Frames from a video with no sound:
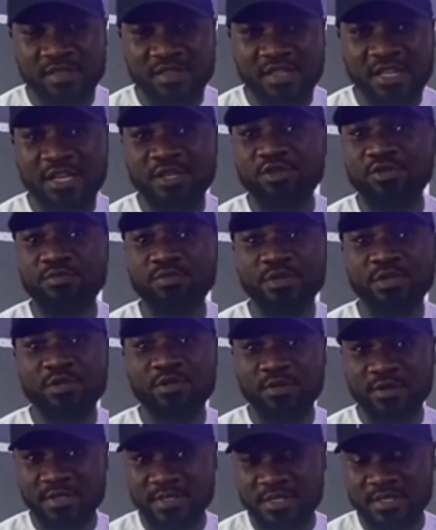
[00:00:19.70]
that should be
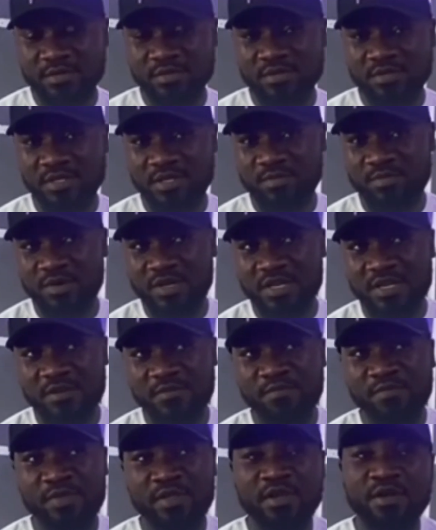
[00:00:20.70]
toxic to the
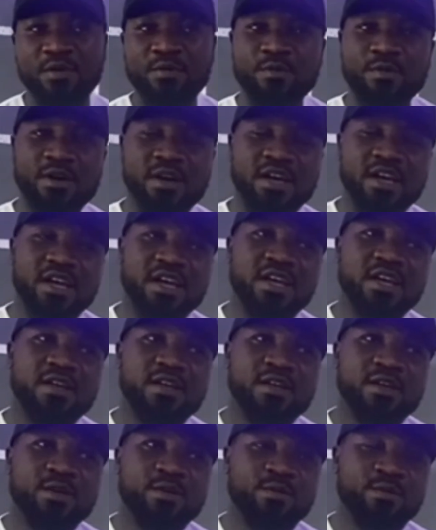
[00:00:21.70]
body. Where
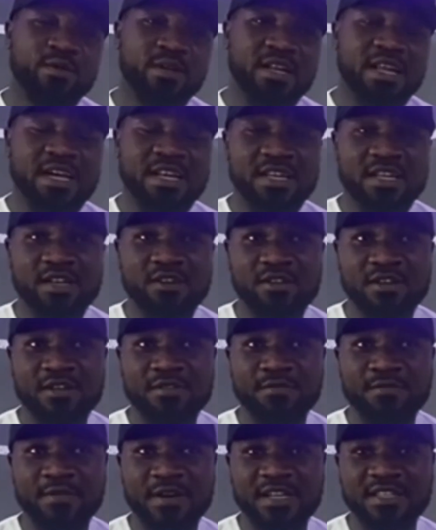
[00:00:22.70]
we landed on
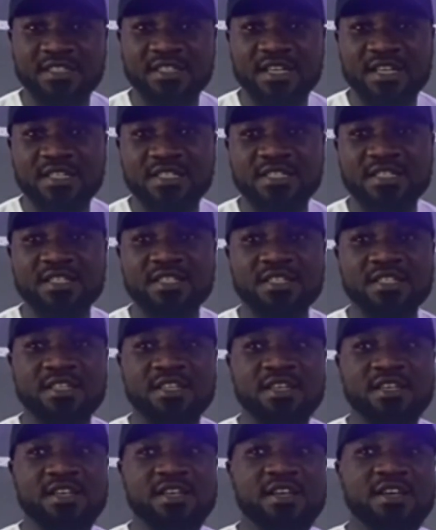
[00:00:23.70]
the fact that
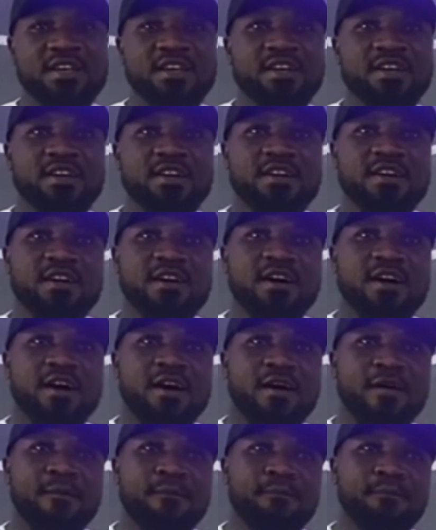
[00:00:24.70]

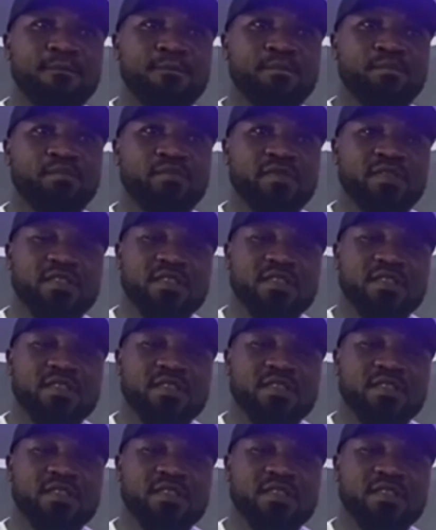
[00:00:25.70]
um,